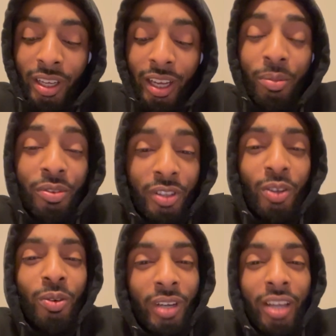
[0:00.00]
I'm
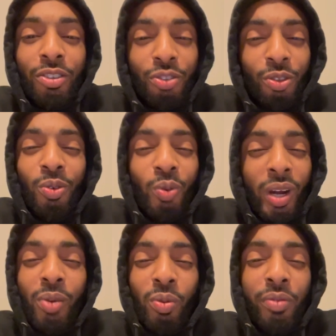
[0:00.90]
still not sure why
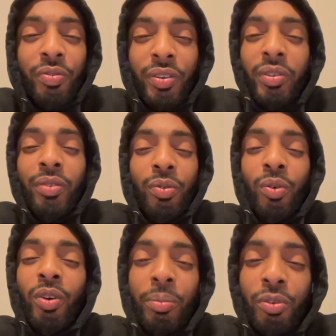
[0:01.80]

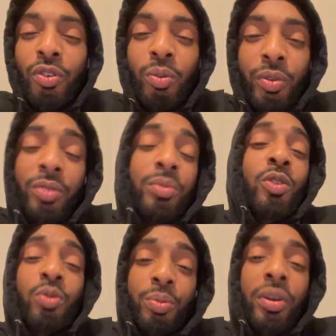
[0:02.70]
154. I'm assuming some
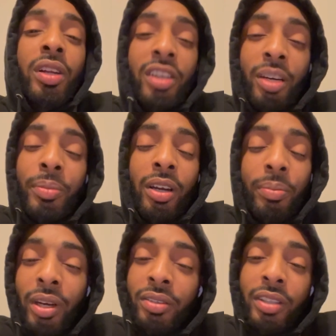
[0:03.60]
news will probably come out
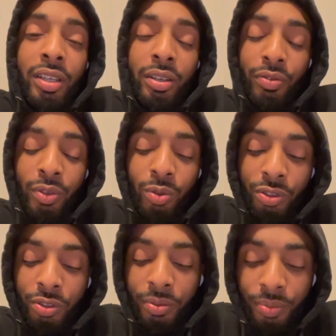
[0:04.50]
about that in the
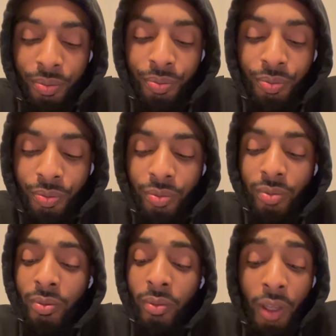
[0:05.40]
future.
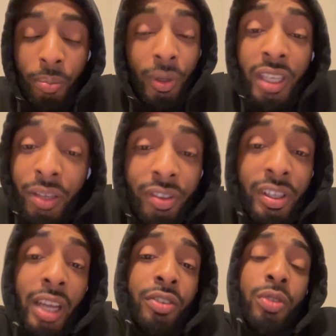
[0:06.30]
But Keith is
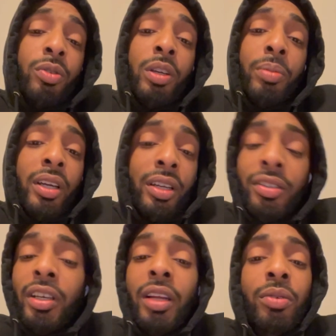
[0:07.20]
not a tune-up. Like I
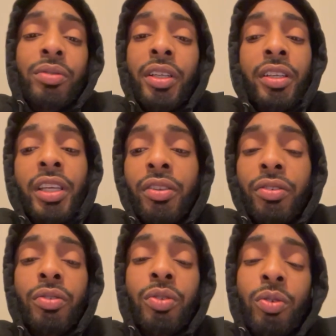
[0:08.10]
said, I don't think Keith is
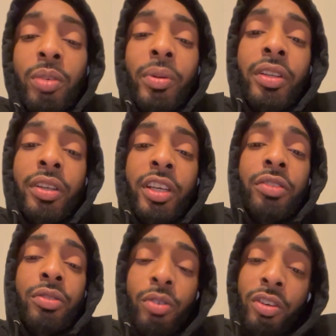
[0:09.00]
a tune-up. I think Keith
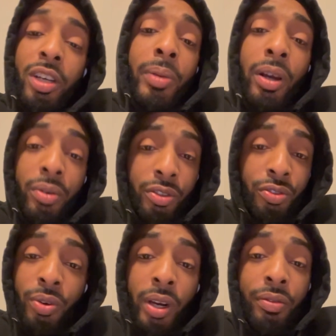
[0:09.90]
is going to come out and
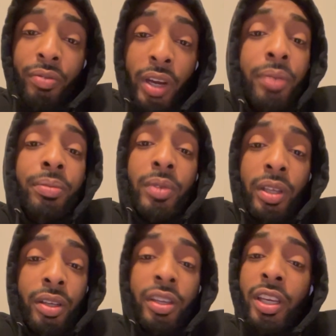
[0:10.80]
try to fight.
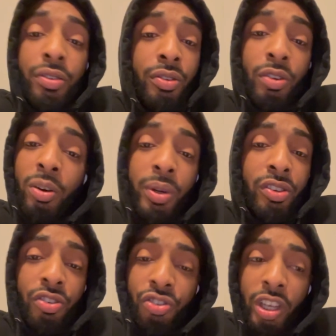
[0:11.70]
Keith is always
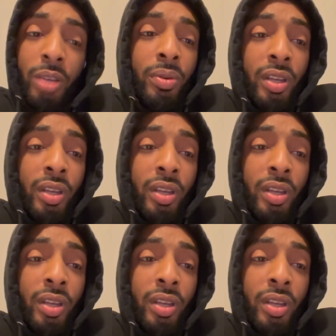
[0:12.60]
in shape.